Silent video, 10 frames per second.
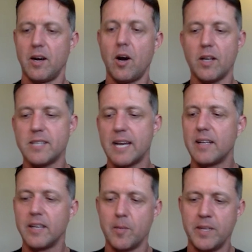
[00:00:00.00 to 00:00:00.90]
Oh,
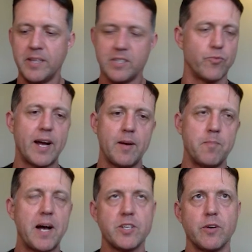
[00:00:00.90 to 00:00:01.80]
exactly. And I mean, that's
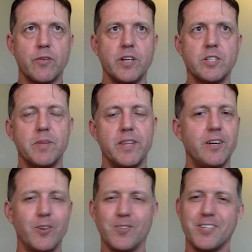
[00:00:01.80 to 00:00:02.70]
margin erosion, but then
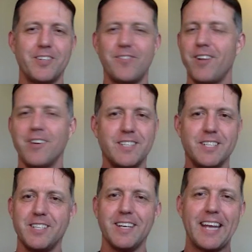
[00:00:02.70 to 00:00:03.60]
it also flows
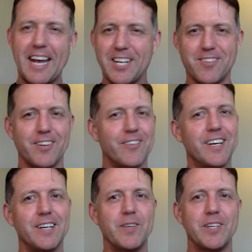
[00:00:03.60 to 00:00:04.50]
into your cash flow,
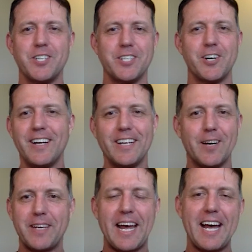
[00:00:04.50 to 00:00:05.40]
right? Because you're tying
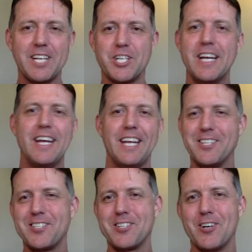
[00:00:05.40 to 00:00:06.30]
up cash in
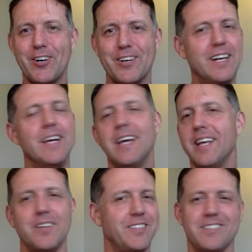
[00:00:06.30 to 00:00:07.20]
stock,
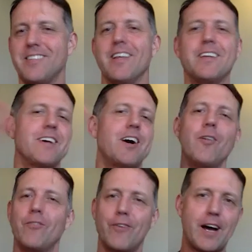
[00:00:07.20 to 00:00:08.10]
and it's a
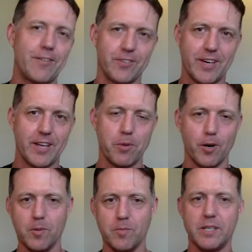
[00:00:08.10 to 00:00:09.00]
whole raft of other
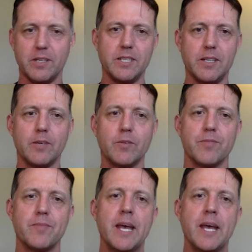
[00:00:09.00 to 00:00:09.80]
problems that you're dealing with.